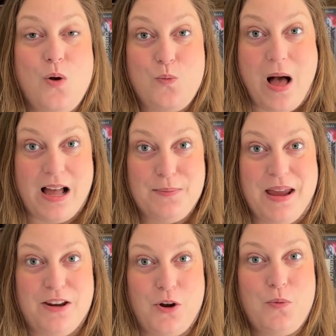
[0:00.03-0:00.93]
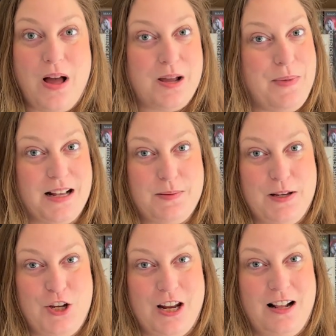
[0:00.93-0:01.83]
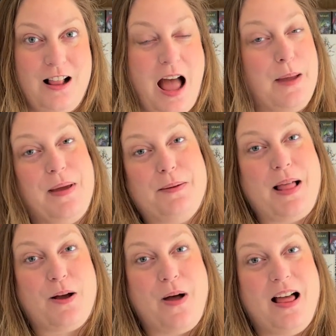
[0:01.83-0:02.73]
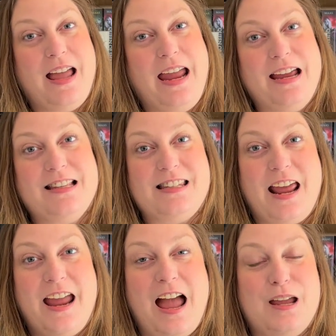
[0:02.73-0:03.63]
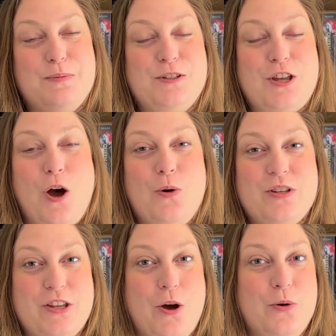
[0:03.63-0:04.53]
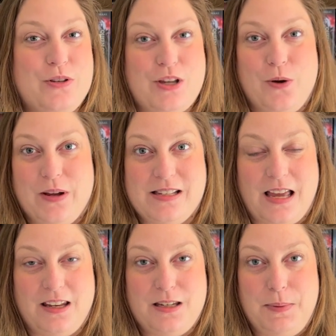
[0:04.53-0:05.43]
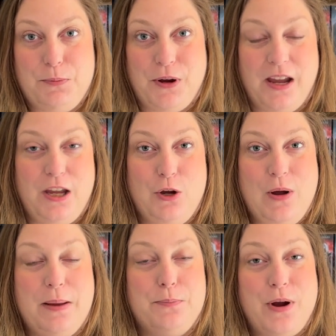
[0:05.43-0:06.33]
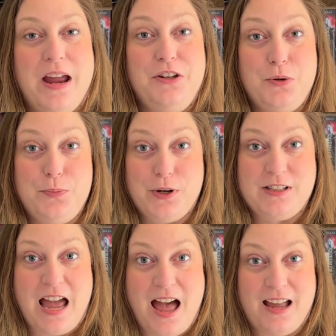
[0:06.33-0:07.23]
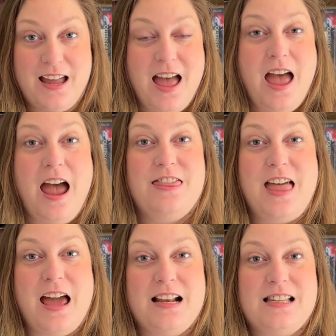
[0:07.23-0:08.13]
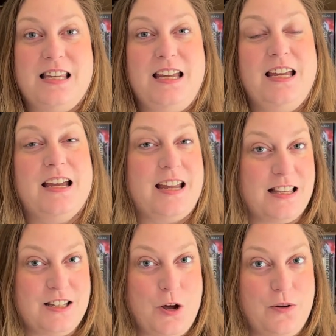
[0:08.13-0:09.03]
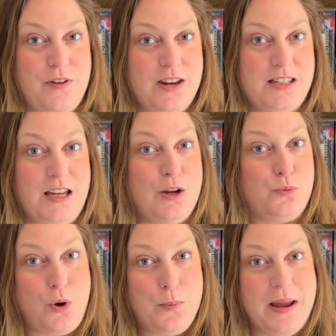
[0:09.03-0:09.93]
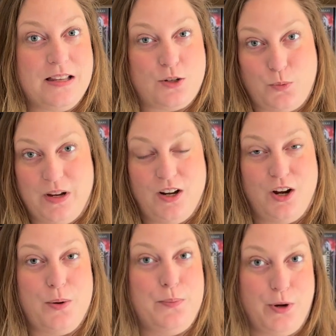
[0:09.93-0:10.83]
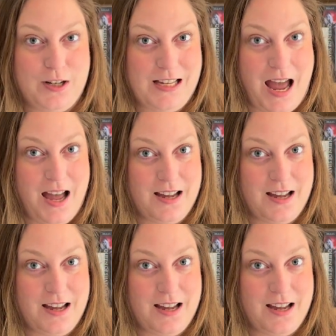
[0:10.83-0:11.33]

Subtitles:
Welcome and or welcome back to my channel. I'm Hannah Blackwell and today I am so excited to be bringing you a brand new book tag, and that is the Get to Know a Fantasy Romance Reader book tag.